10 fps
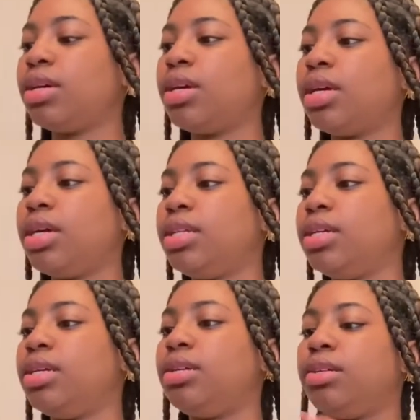and
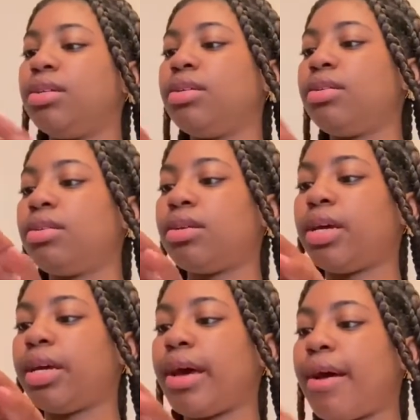then I
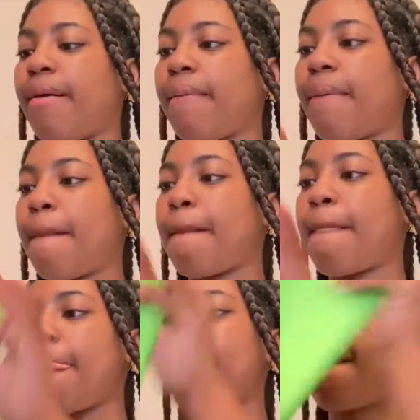have
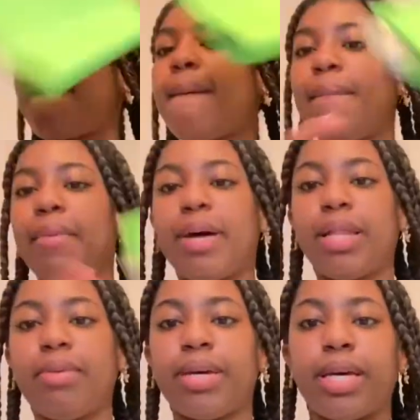my
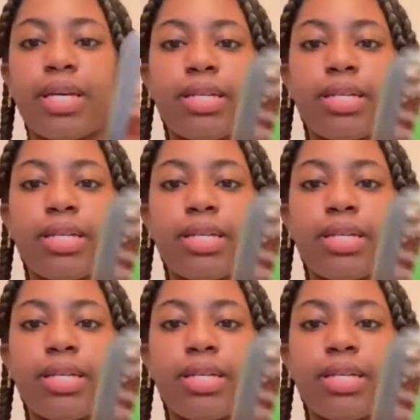poly bag,